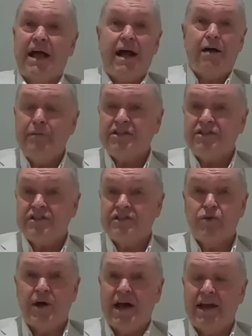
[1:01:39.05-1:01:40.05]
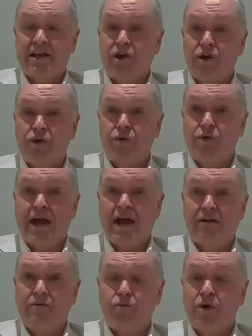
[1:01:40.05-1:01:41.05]
How much do I know
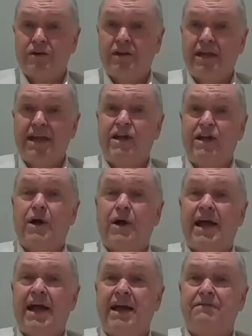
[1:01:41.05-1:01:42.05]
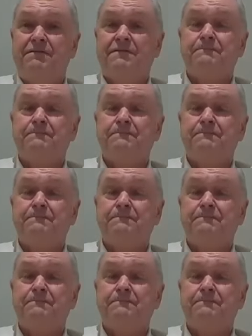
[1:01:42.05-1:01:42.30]
what ego I have?